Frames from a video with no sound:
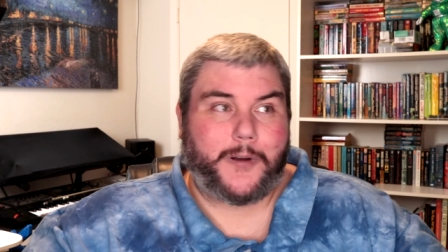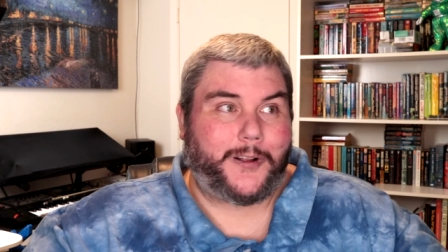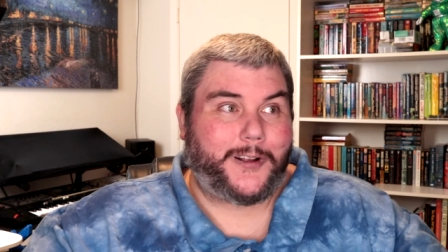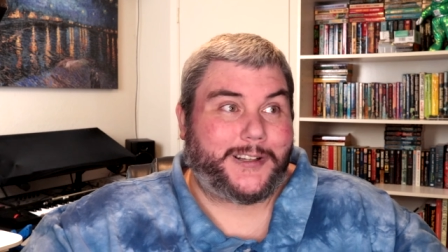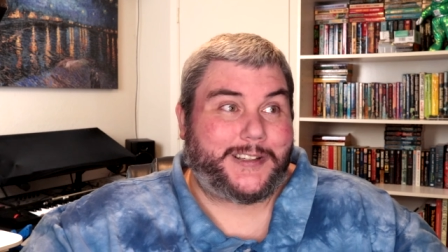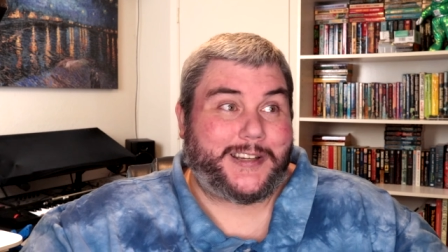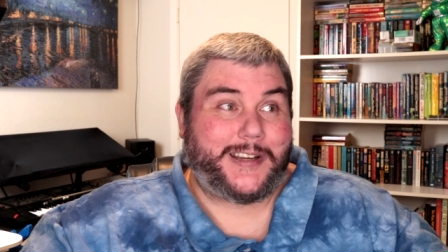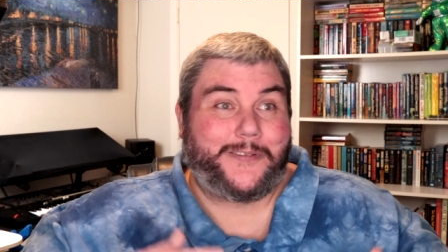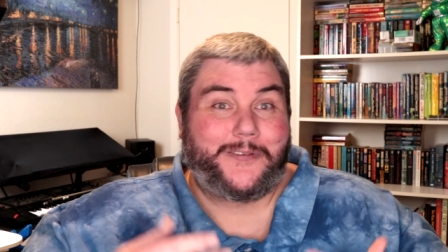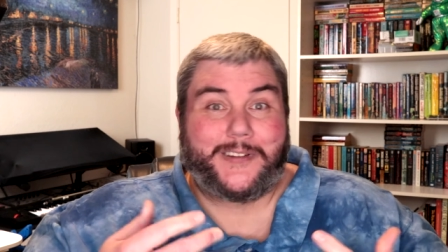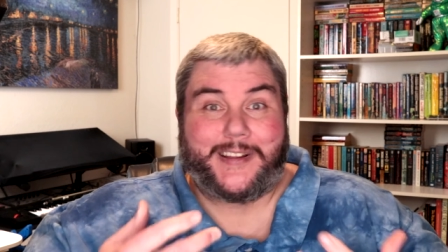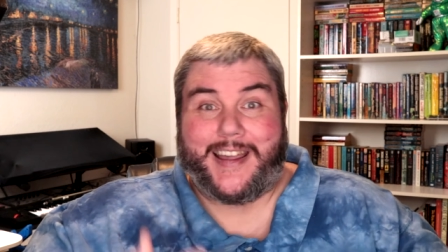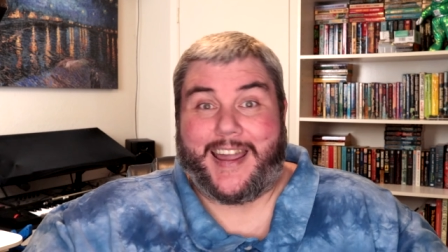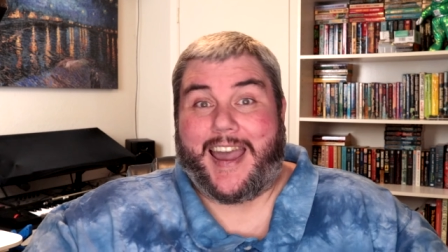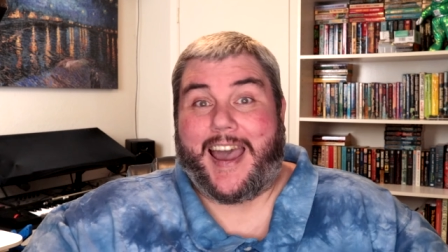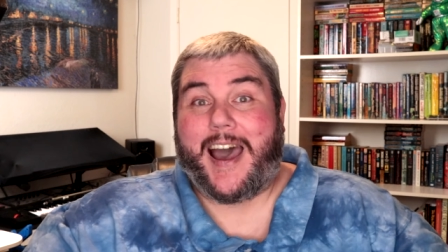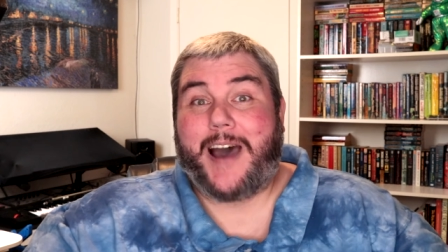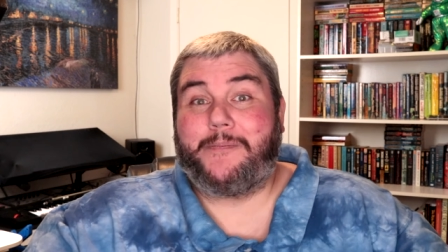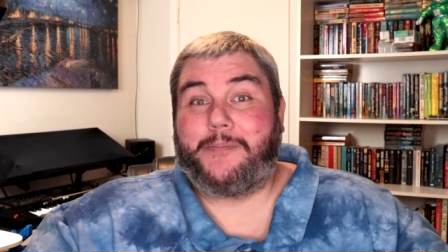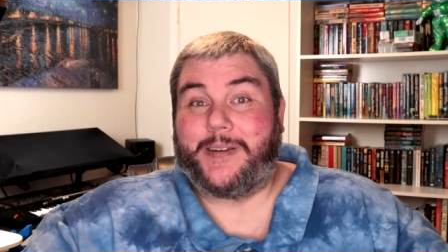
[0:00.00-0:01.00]
relatively
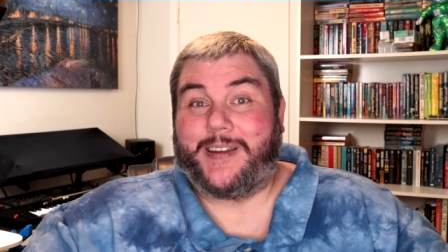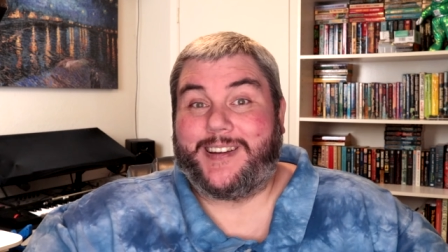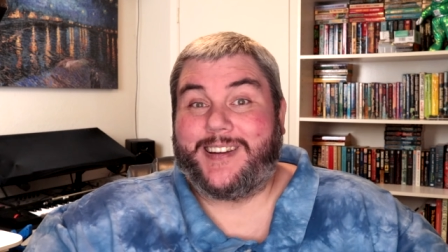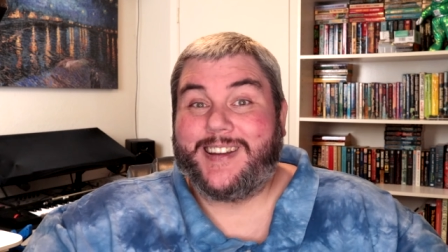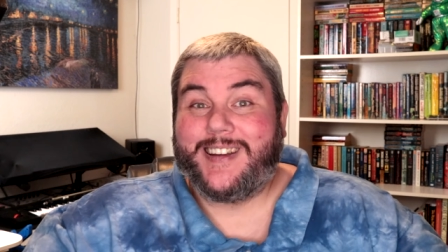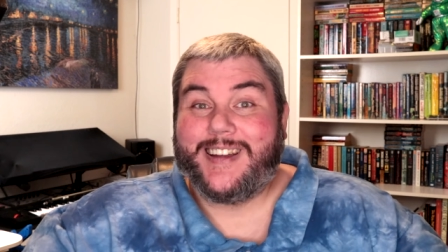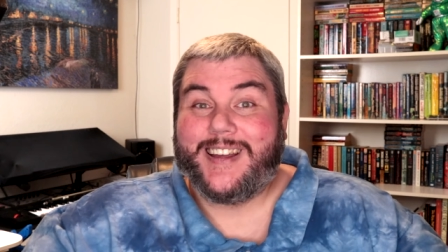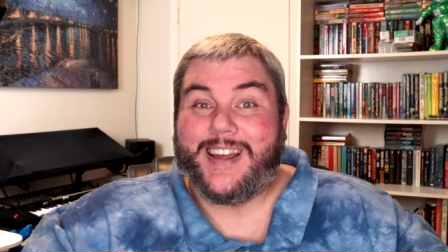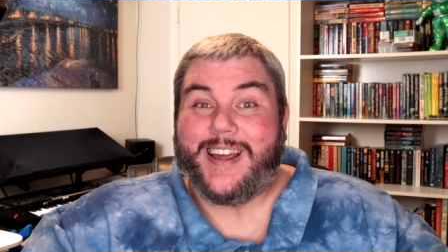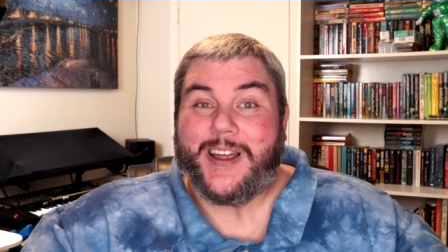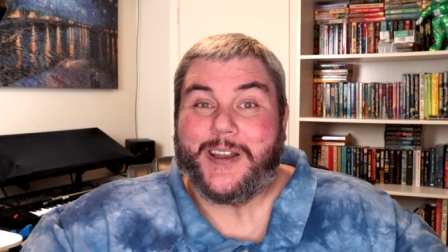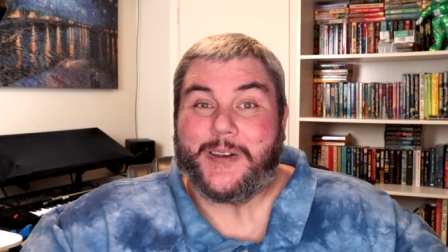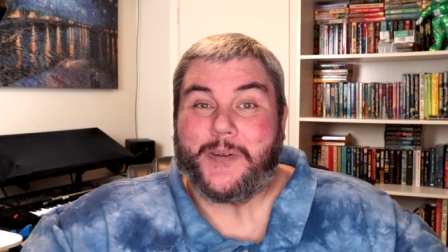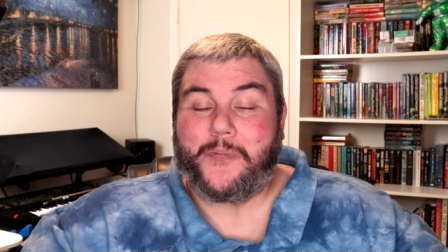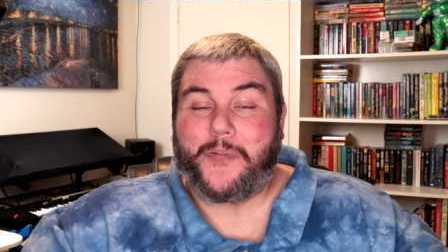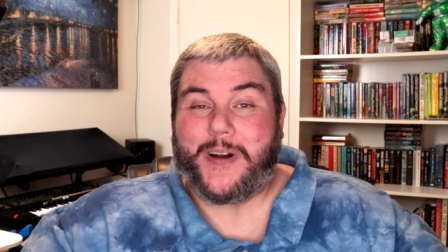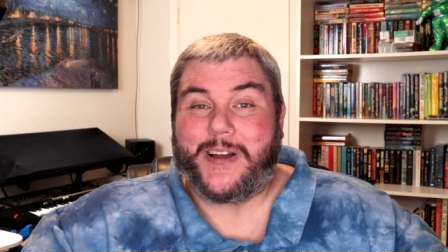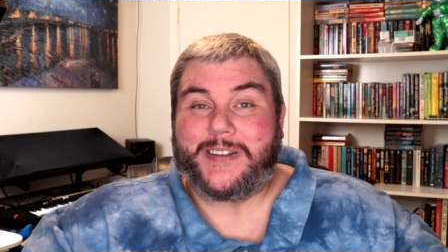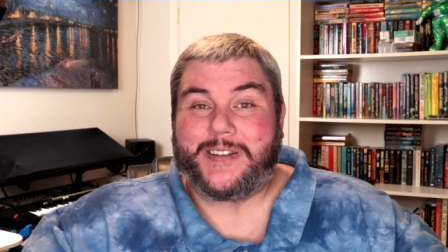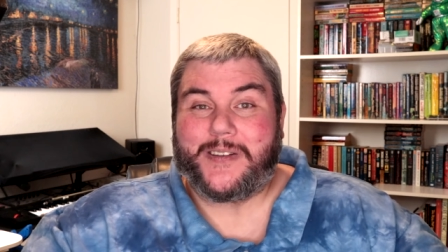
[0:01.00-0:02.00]
happy
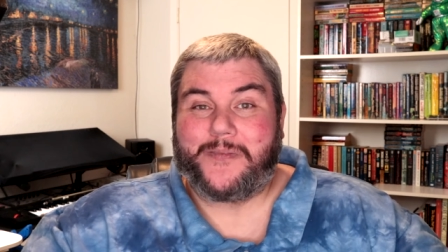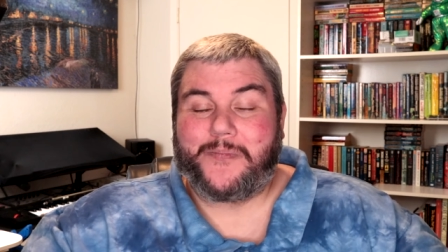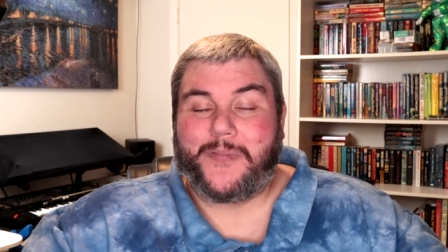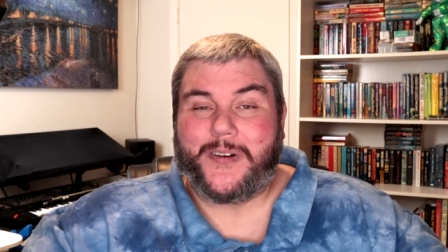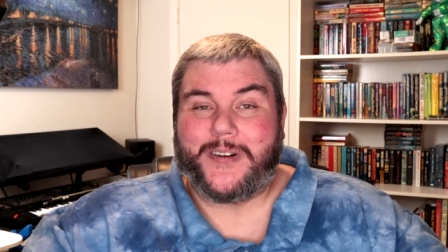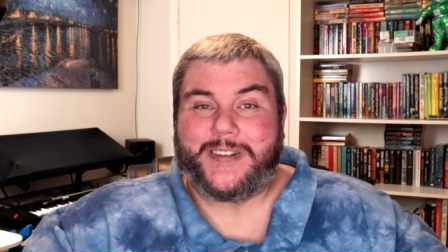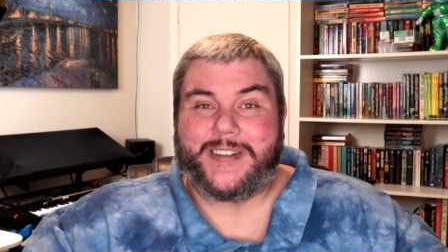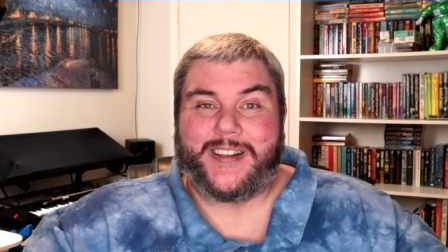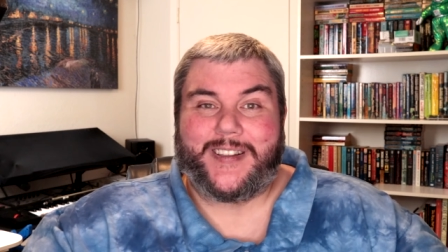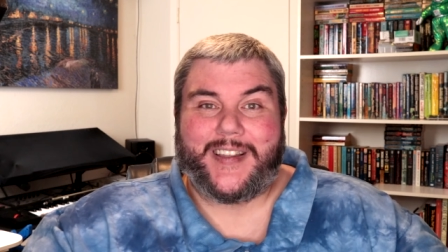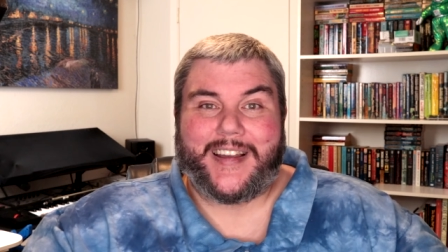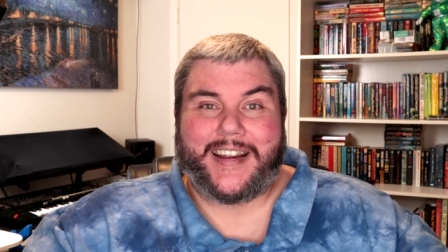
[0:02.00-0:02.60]
depressive person.